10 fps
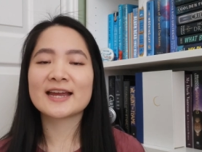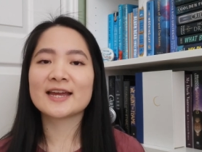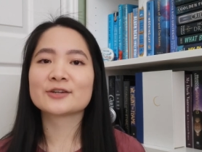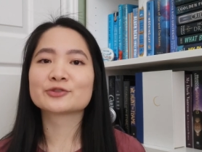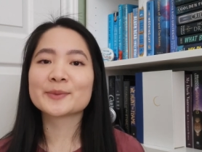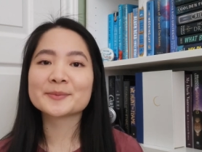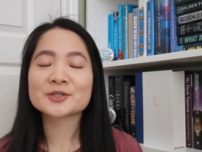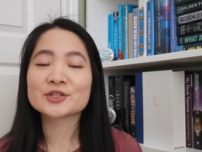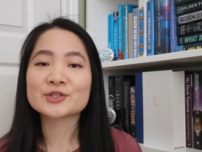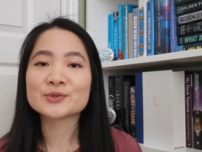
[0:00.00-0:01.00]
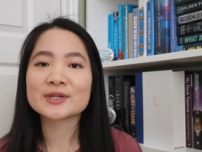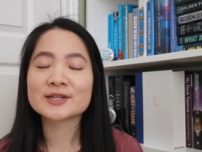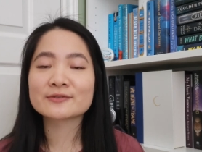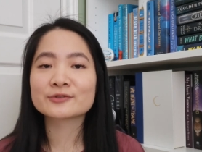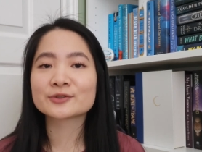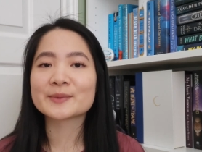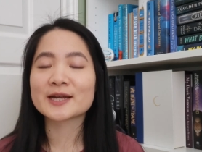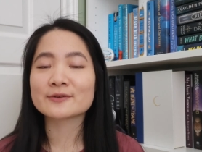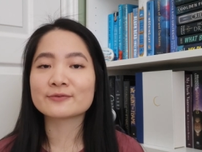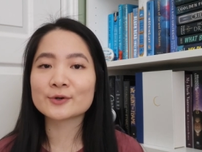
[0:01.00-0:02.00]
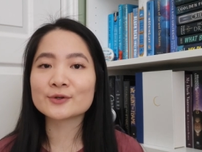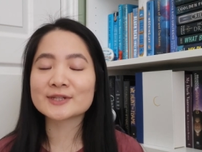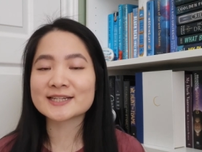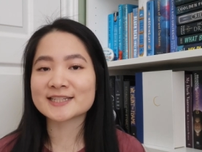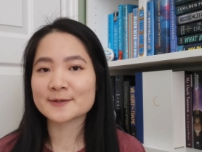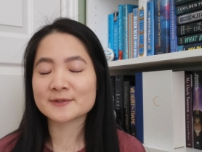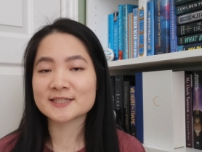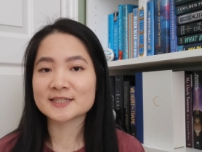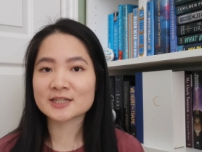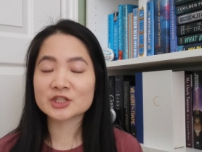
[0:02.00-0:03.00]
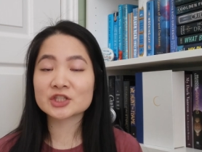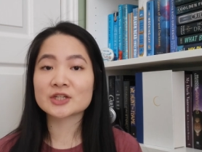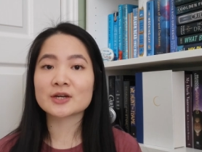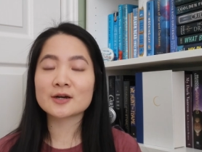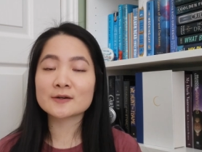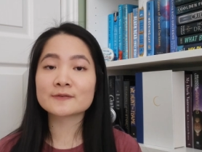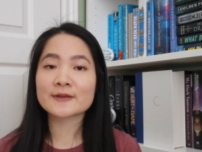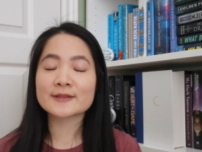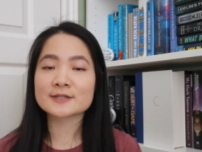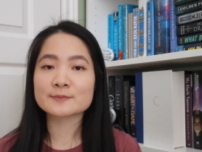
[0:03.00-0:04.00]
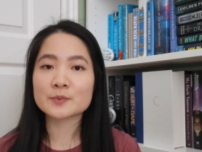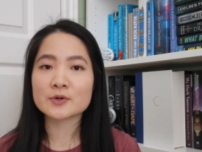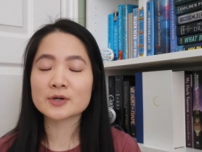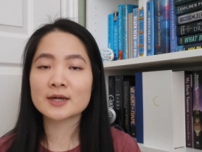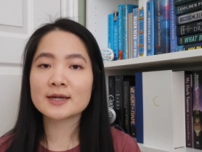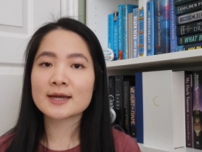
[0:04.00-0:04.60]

and remember to tune in for my full in-depth discussion of this book